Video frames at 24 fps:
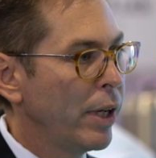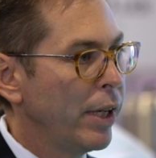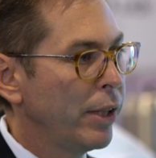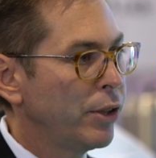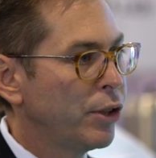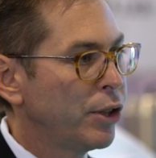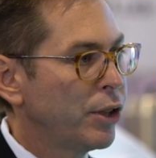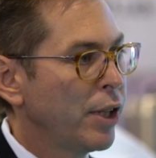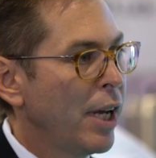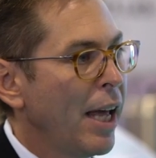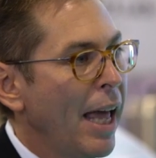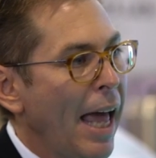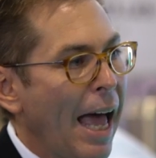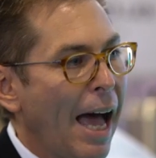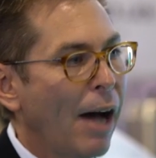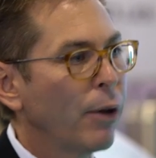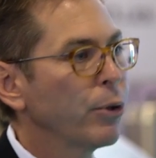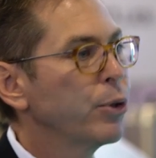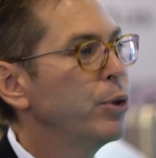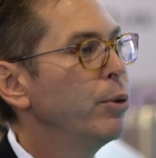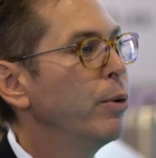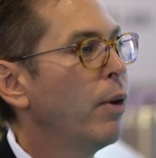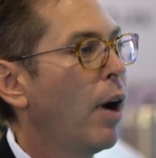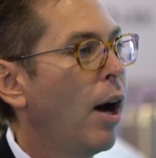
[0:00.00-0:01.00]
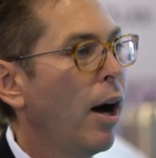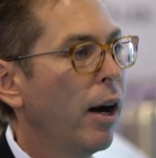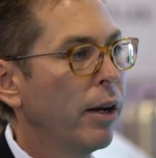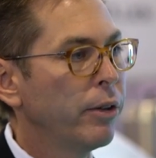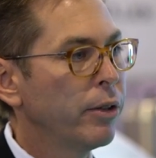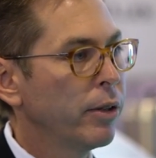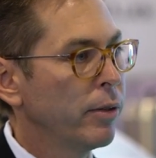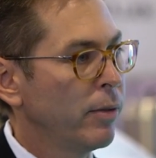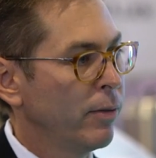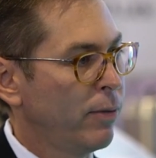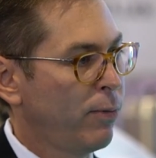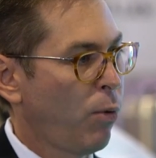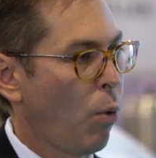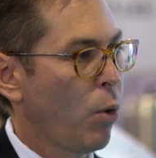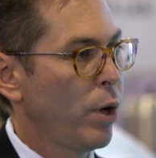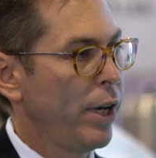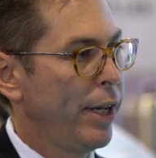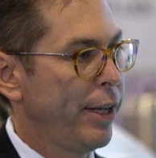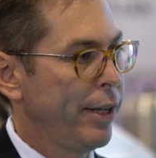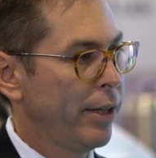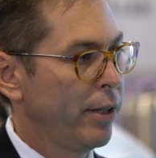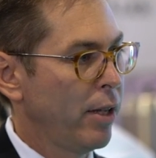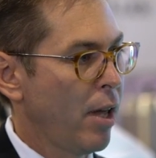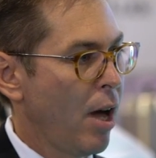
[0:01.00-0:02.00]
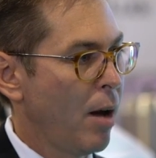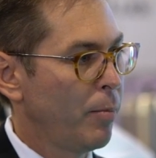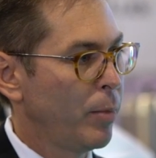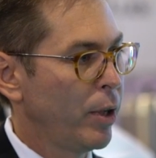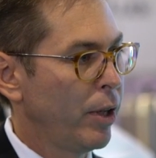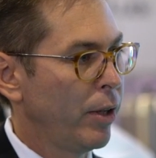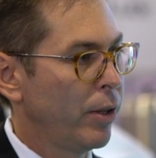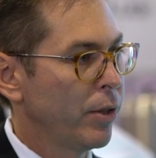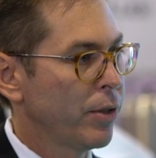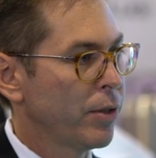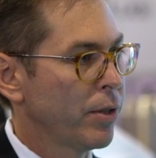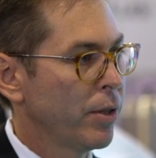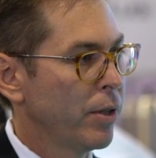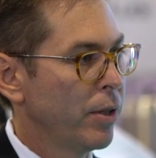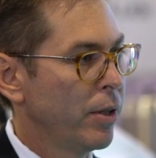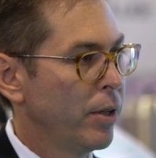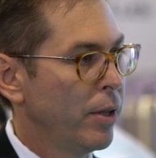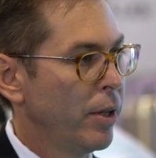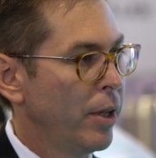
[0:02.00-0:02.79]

reach out to 140 kilometers.